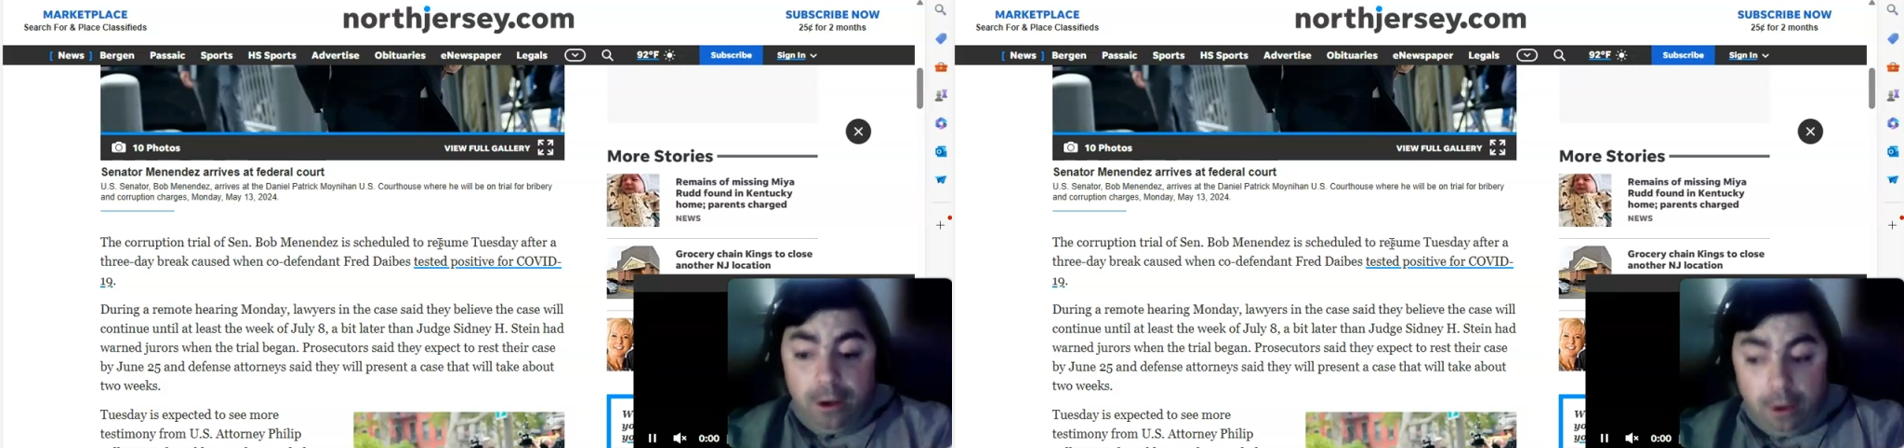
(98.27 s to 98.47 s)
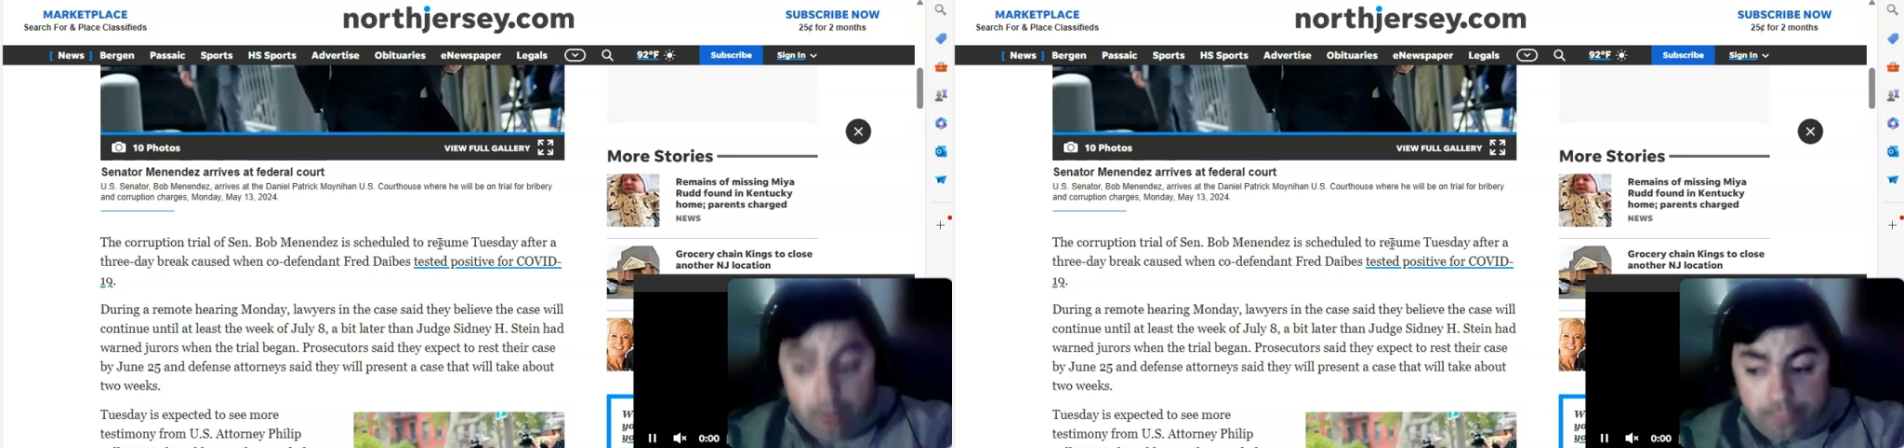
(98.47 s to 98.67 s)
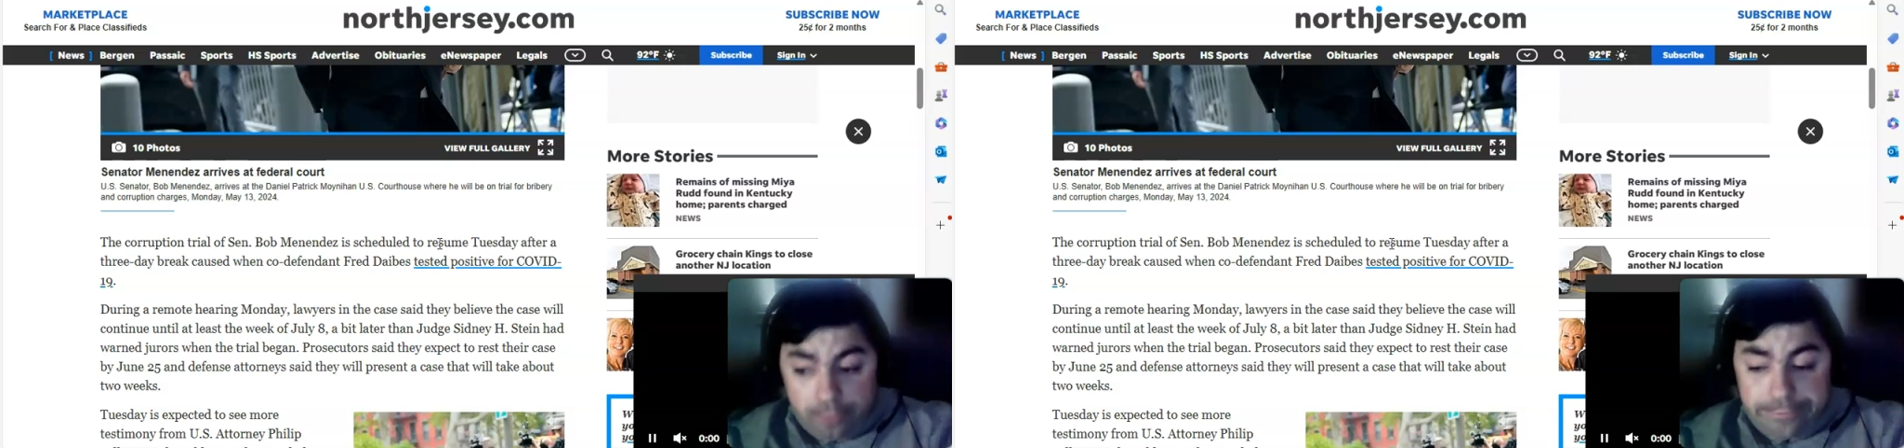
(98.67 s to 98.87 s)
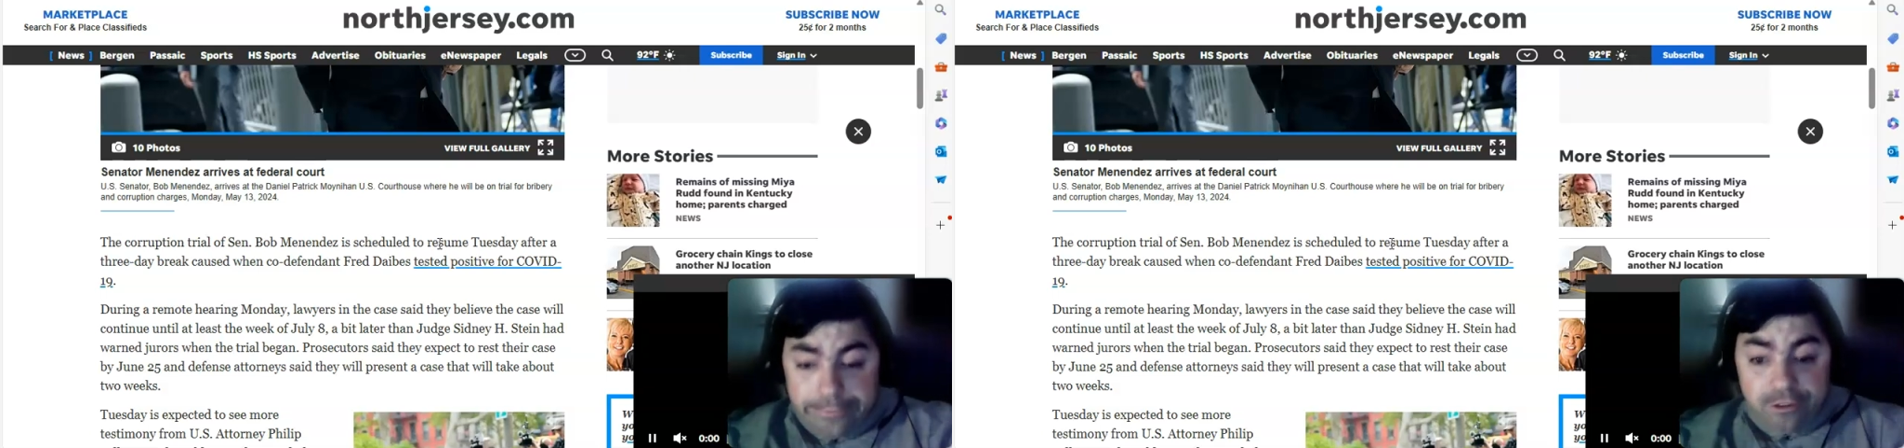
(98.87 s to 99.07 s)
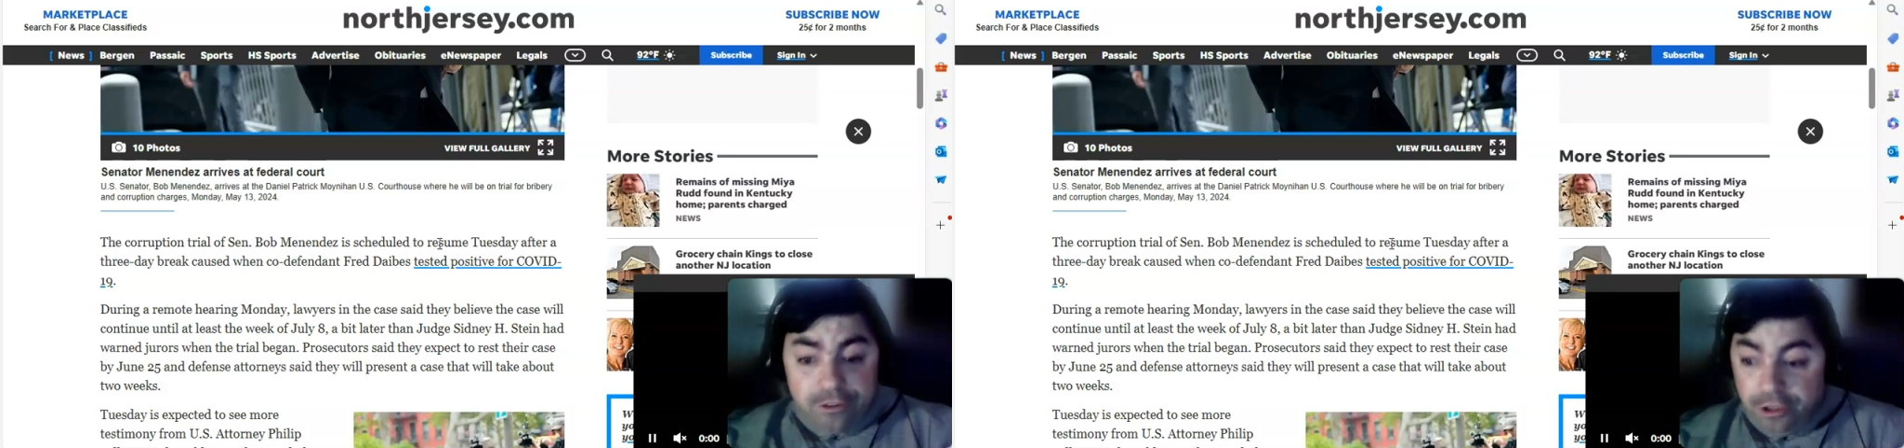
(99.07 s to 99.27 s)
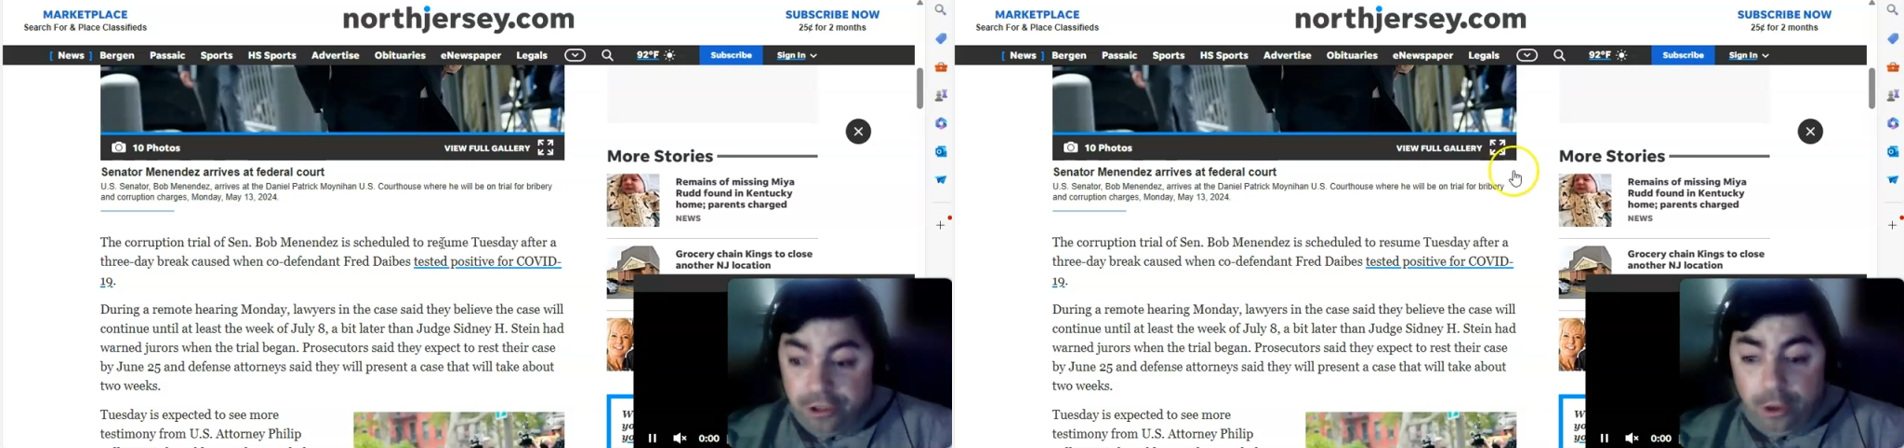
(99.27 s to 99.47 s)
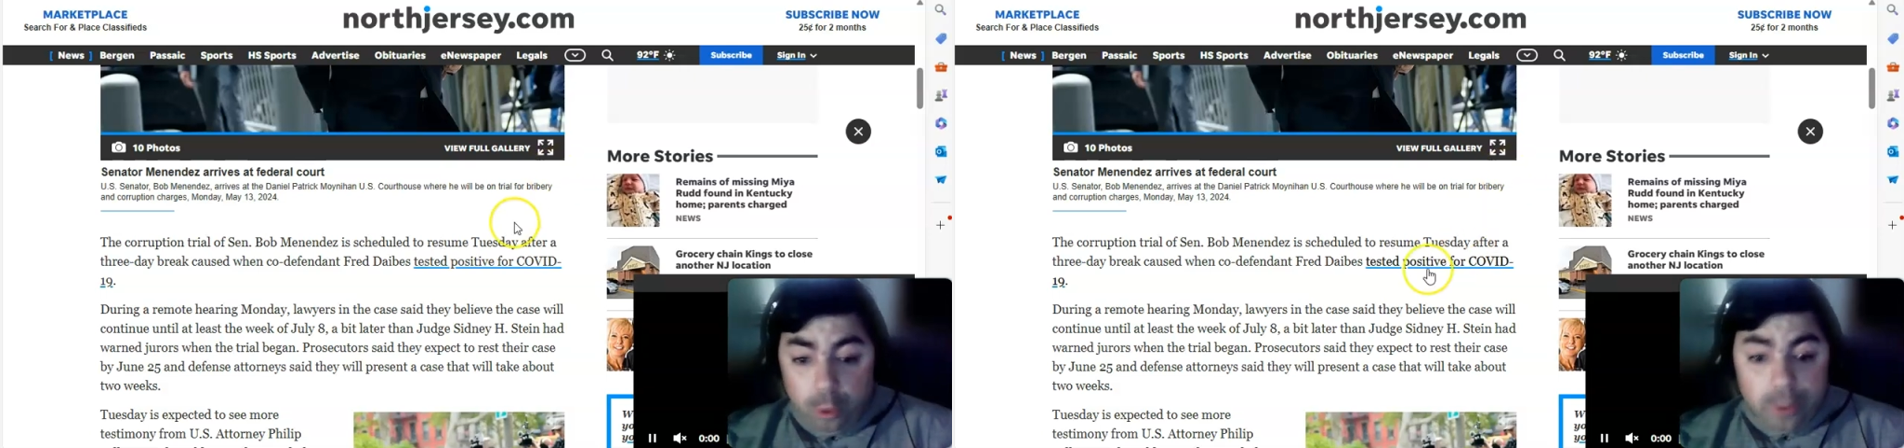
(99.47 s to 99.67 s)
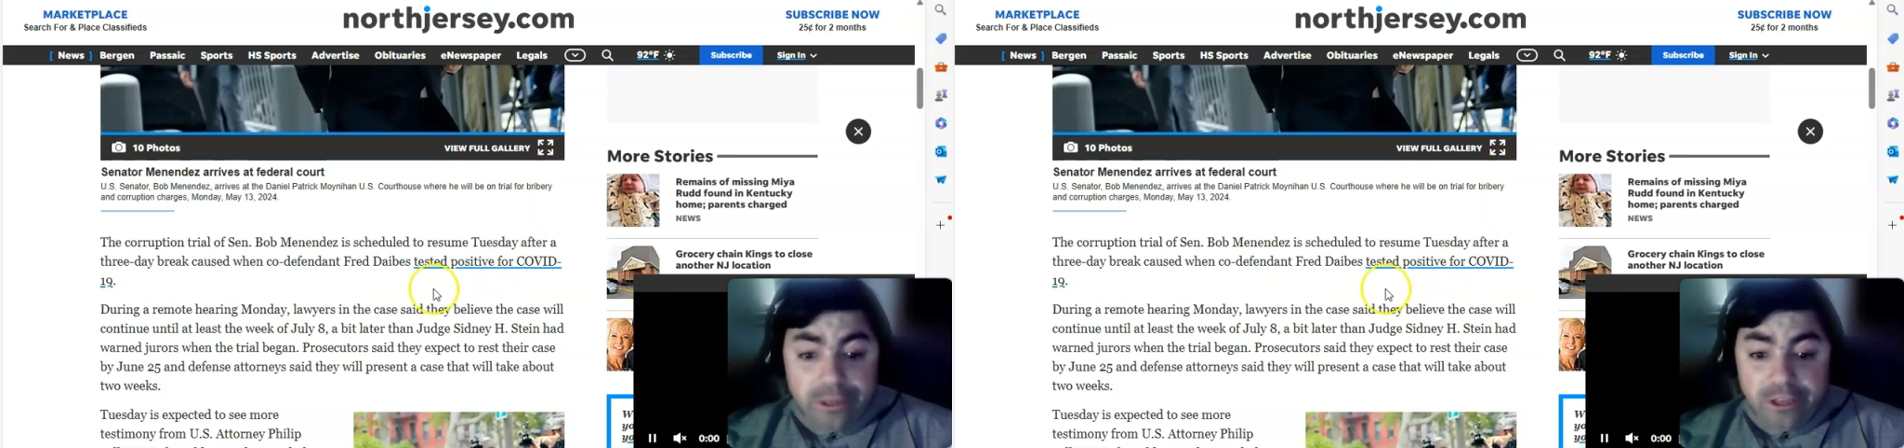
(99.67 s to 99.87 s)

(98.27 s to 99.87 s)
halt, still in